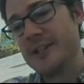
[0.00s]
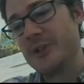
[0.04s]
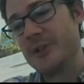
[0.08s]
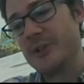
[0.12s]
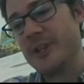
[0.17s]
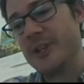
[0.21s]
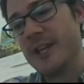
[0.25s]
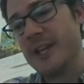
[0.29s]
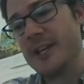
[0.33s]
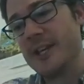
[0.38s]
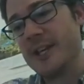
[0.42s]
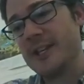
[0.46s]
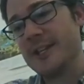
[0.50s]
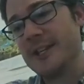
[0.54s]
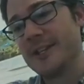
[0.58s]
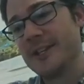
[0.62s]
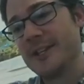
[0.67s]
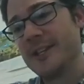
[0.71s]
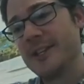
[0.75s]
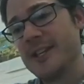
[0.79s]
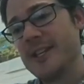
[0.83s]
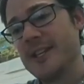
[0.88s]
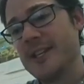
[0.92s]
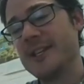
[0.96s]

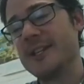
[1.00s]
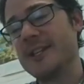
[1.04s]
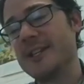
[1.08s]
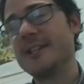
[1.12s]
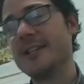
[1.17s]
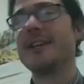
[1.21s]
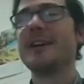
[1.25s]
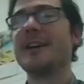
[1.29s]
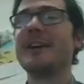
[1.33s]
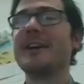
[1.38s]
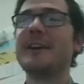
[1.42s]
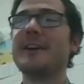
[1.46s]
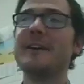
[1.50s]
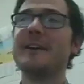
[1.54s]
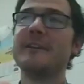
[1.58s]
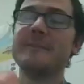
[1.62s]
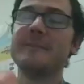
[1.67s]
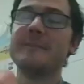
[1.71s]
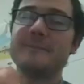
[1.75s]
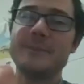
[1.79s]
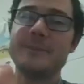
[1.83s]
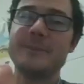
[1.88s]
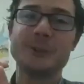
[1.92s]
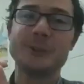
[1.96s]
the
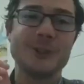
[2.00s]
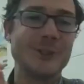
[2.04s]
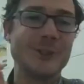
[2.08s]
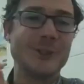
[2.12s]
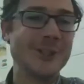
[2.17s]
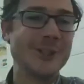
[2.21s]
filter.